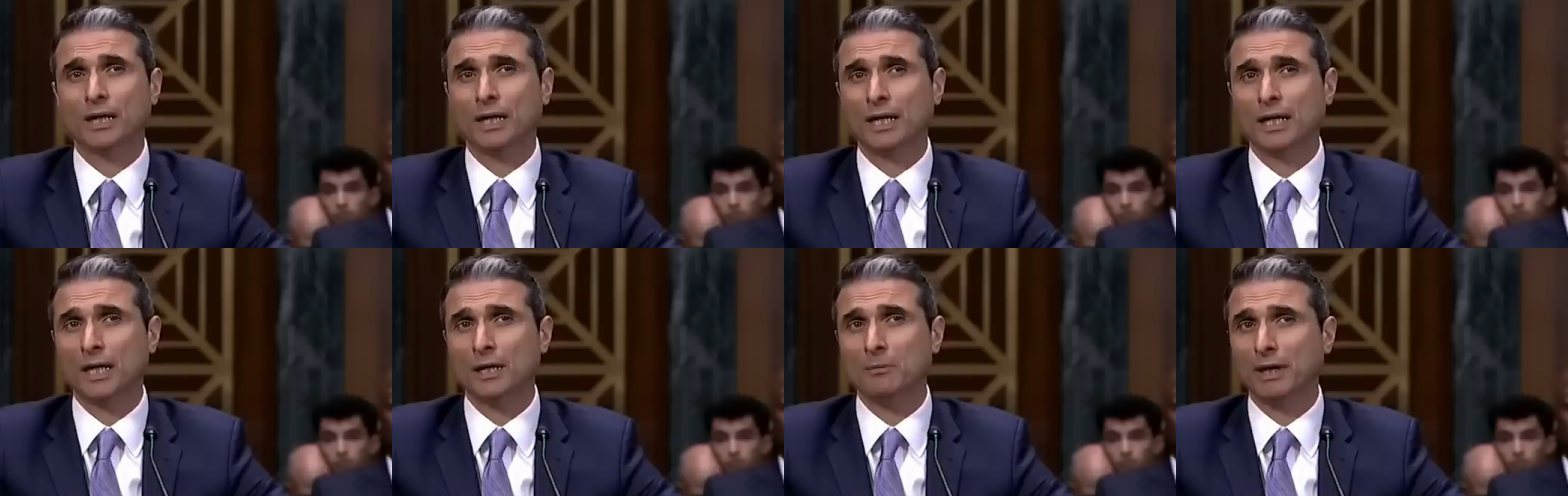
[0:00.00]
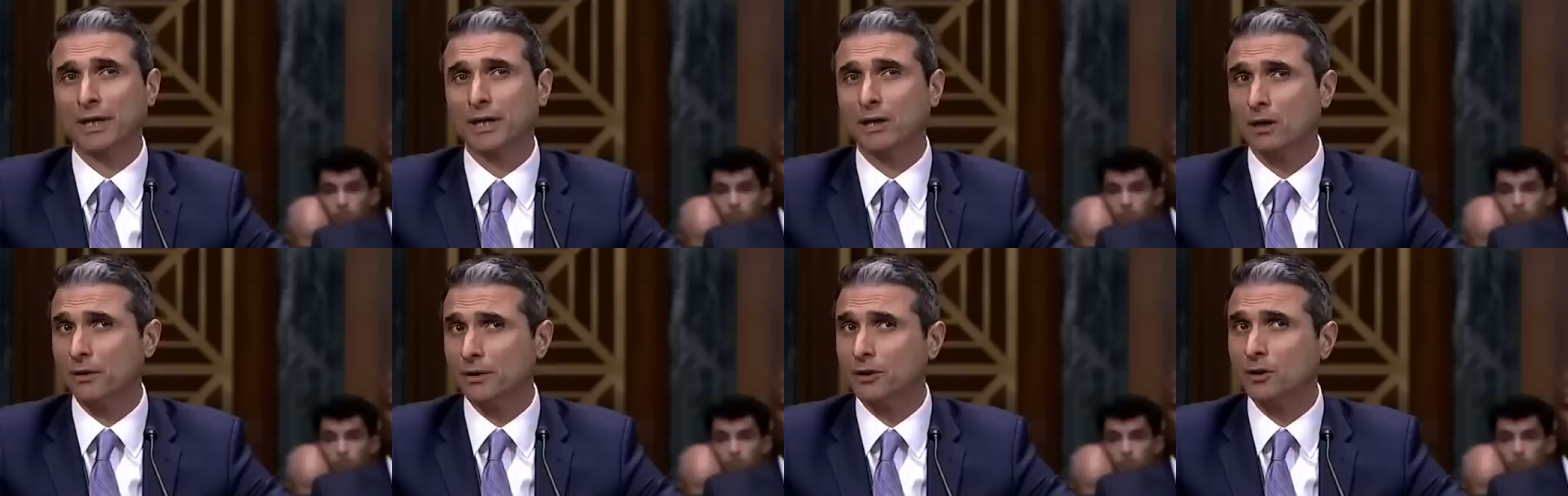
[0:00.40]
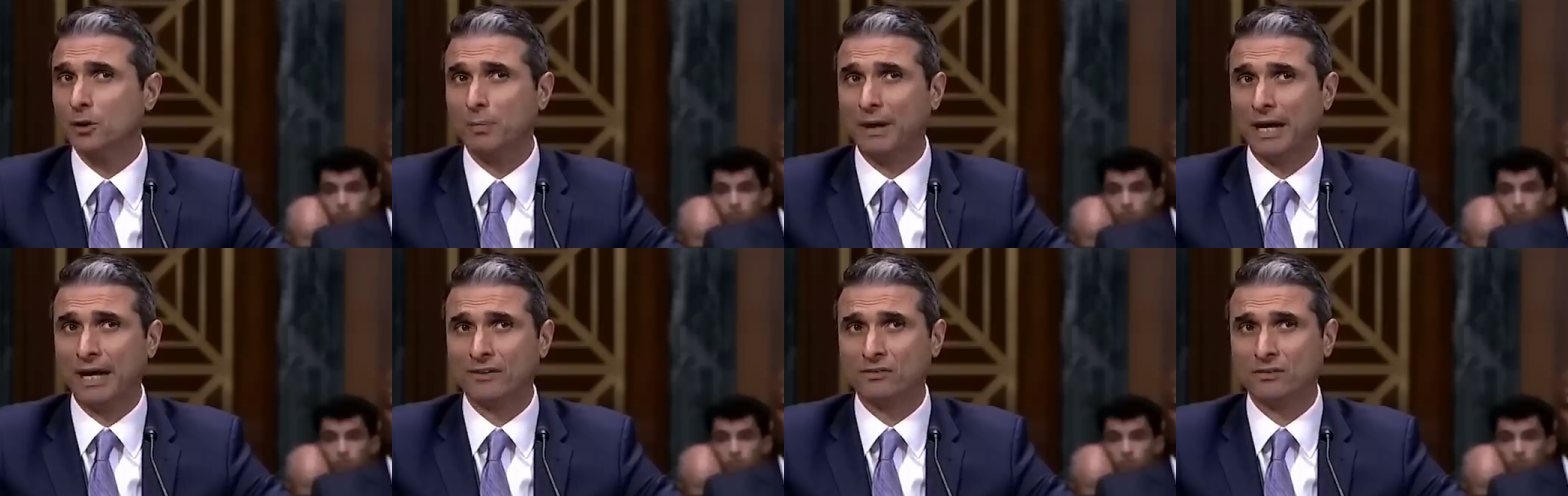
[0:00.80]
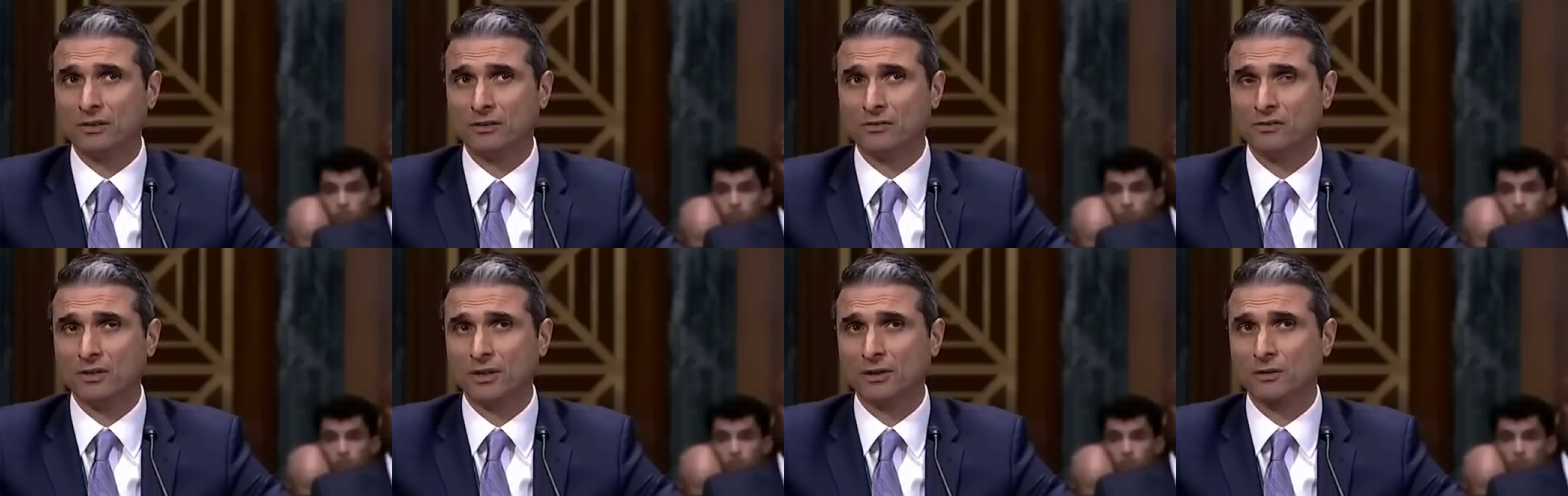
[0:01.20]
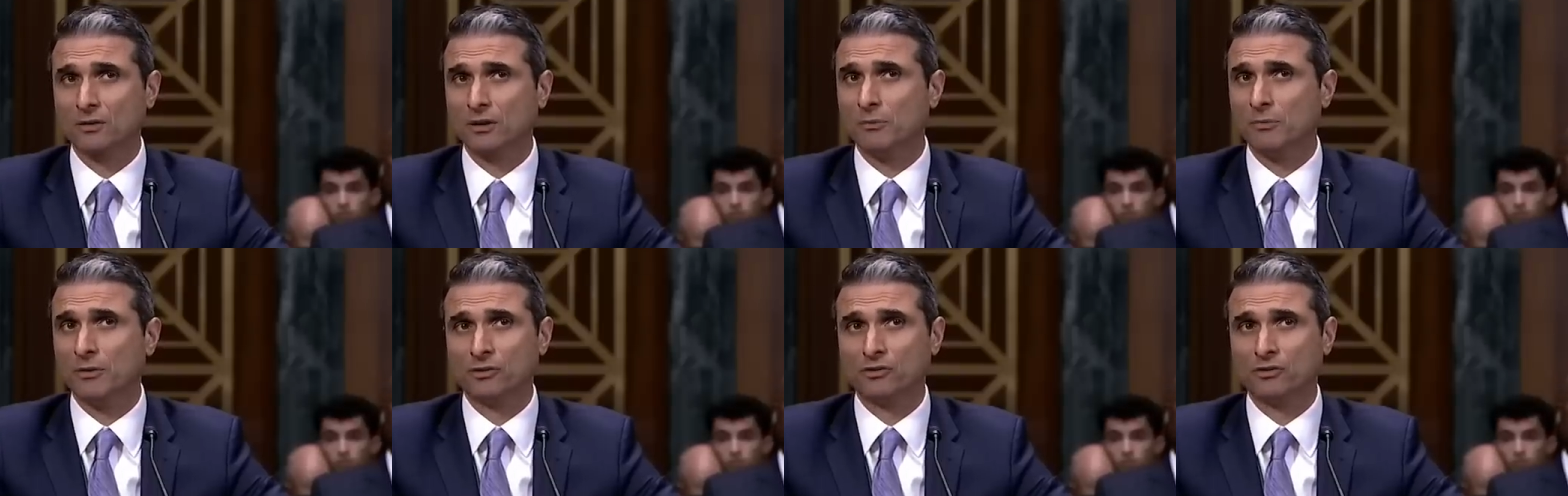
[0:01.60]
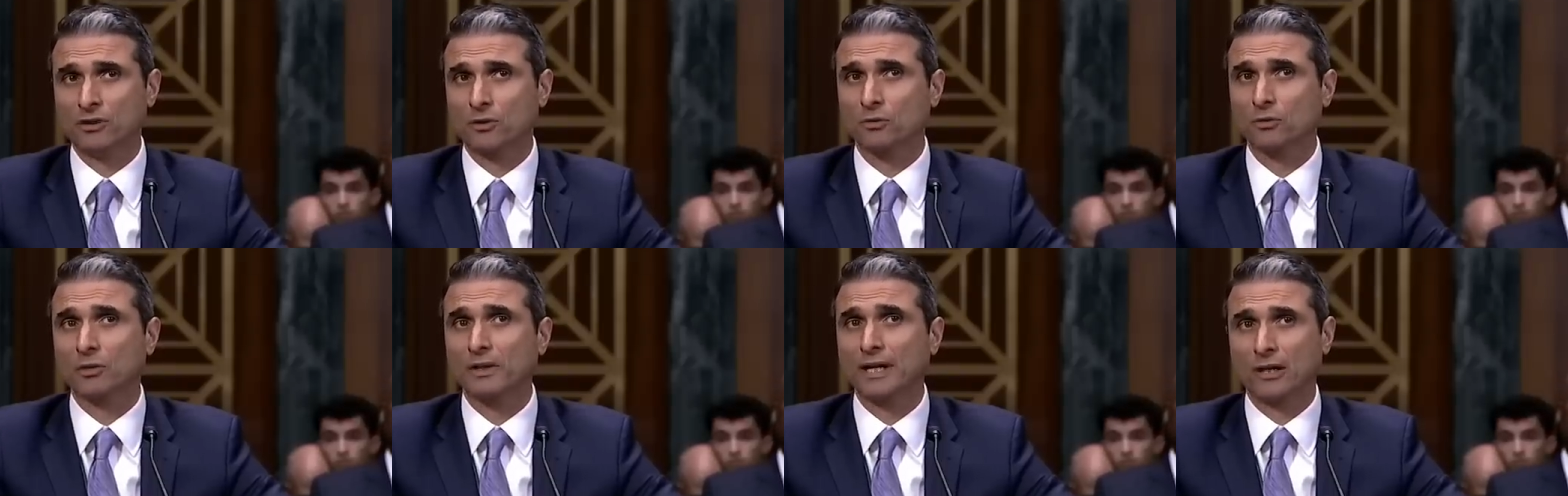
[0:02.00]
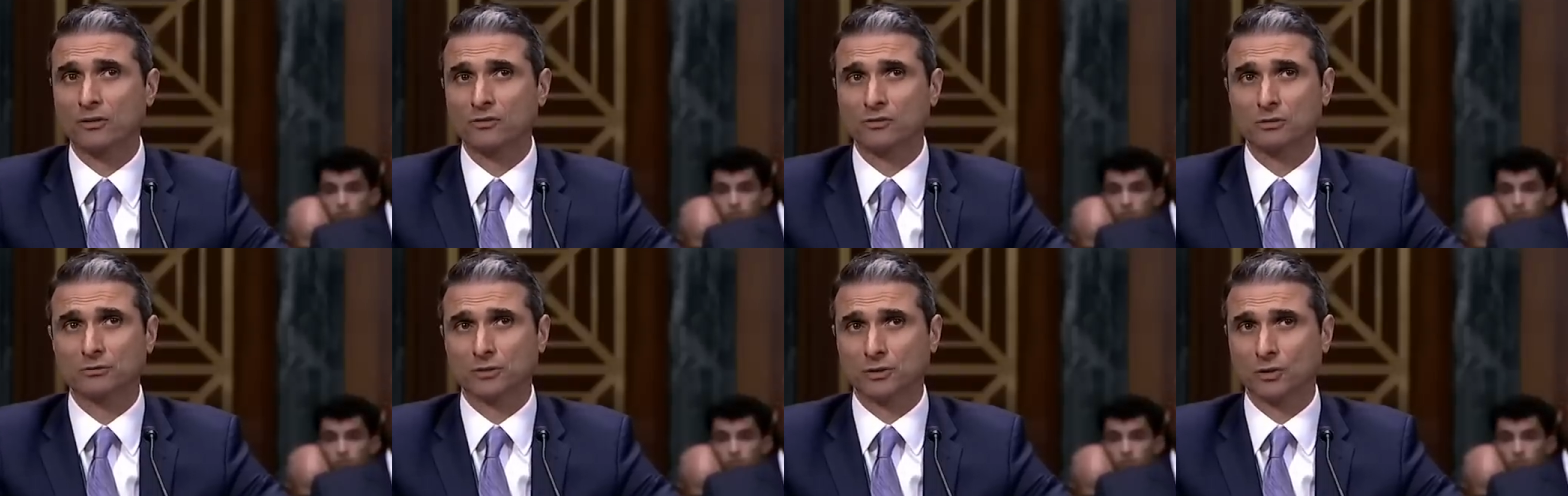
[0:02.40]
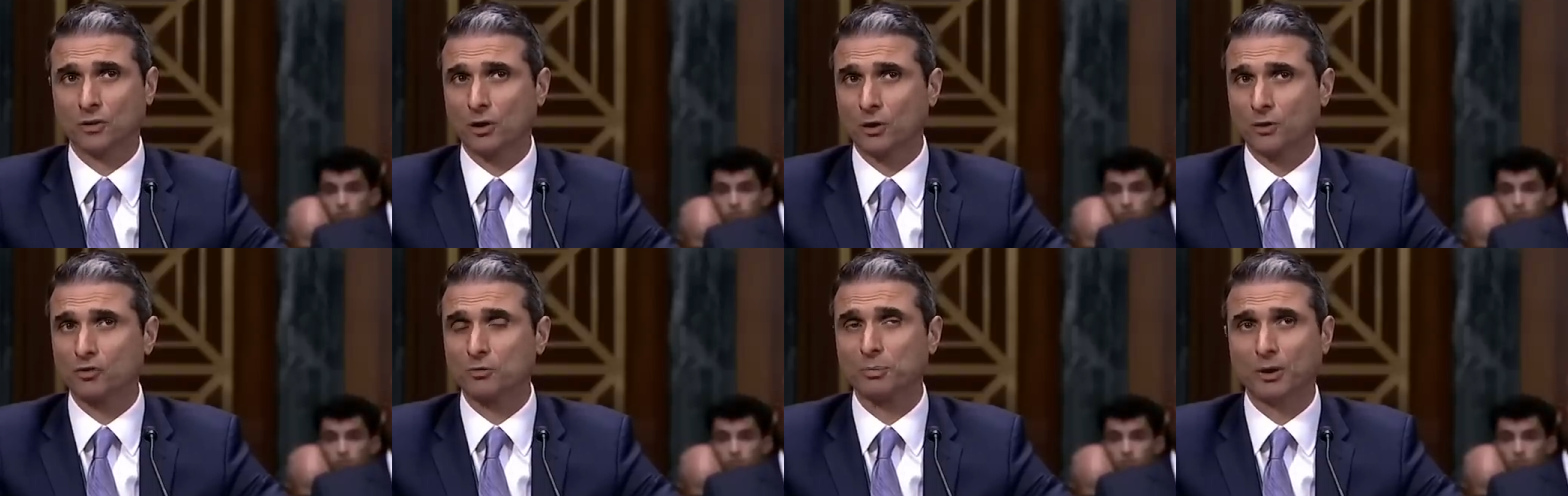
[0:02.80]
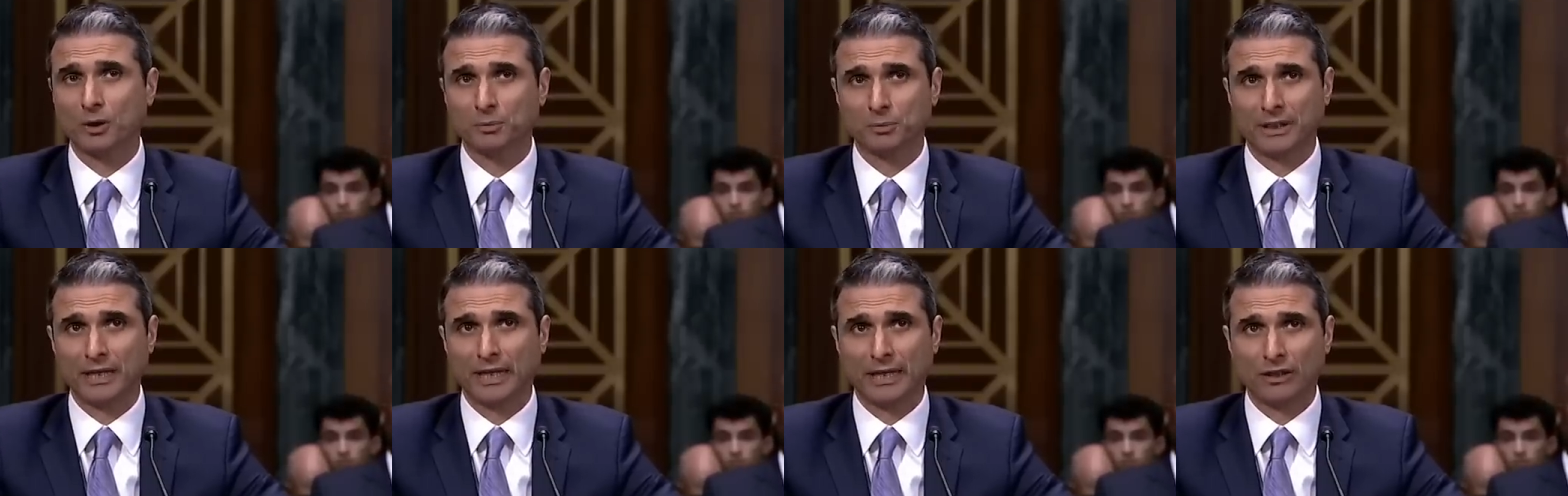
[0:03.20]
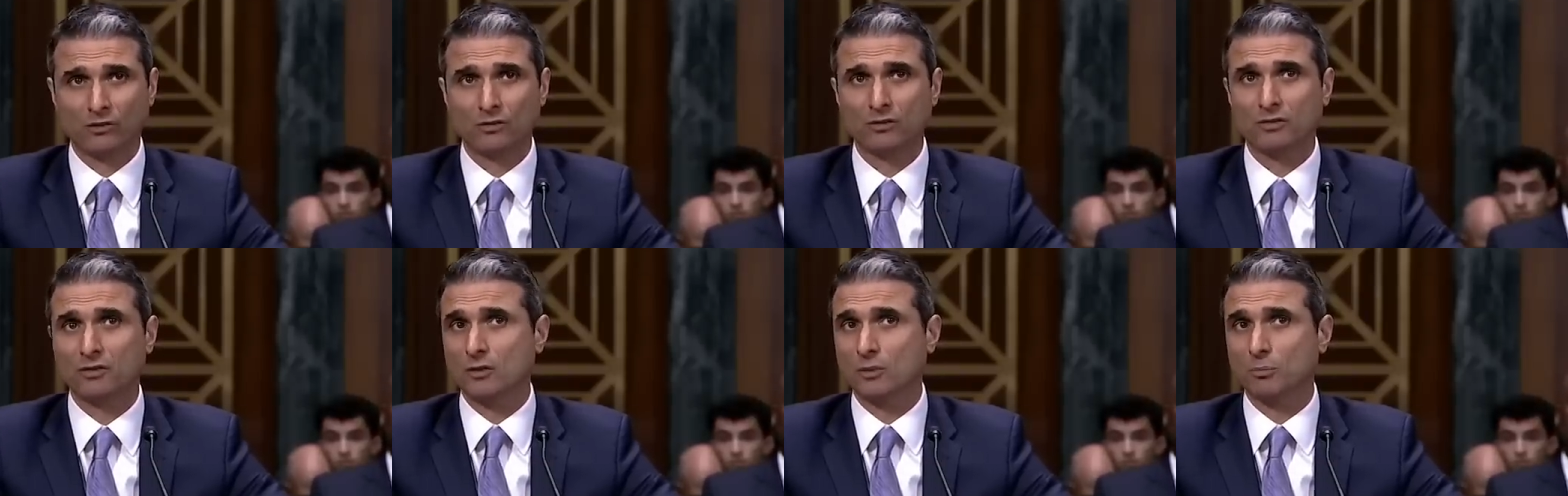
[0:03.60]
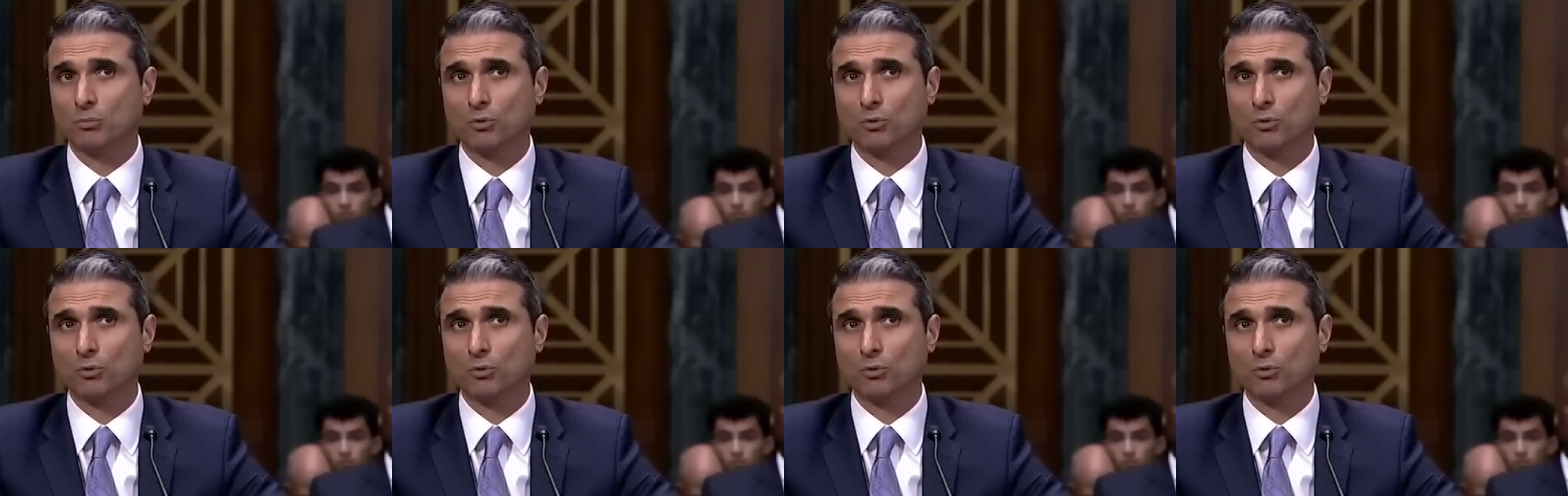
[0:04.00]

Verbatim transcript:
Speaker 1: In my current capacity, Senator, I'm the general counsel of a large public agency, the